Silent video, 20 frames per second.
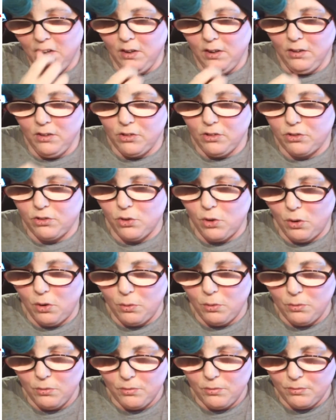It's not
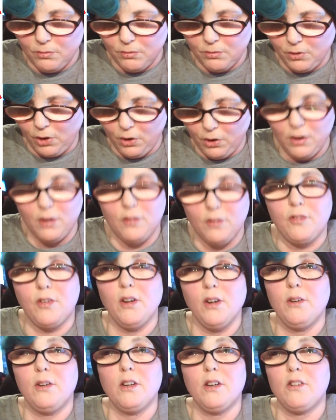good at
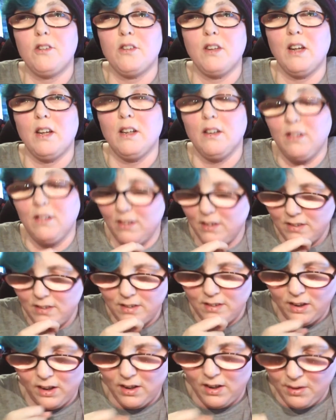focusing.
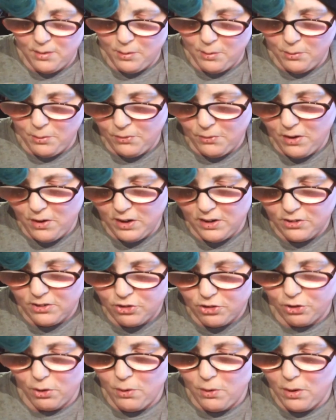Right,
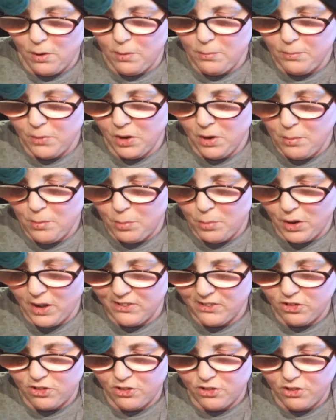so I'm going to
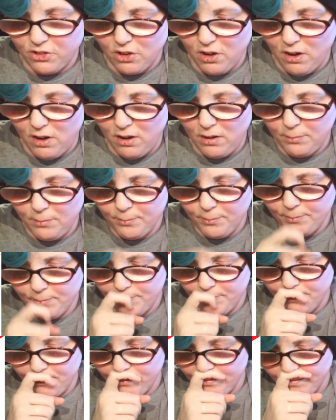press start
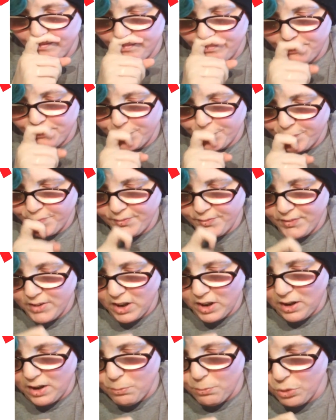
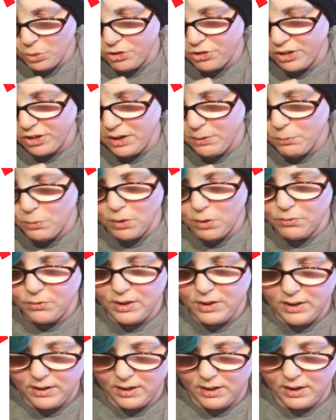and we'll see what
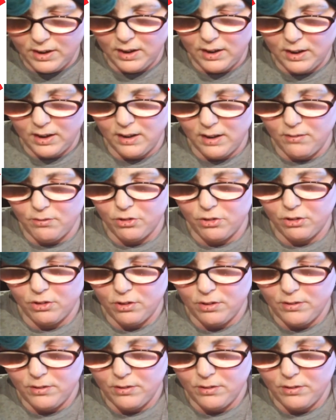reading it gives.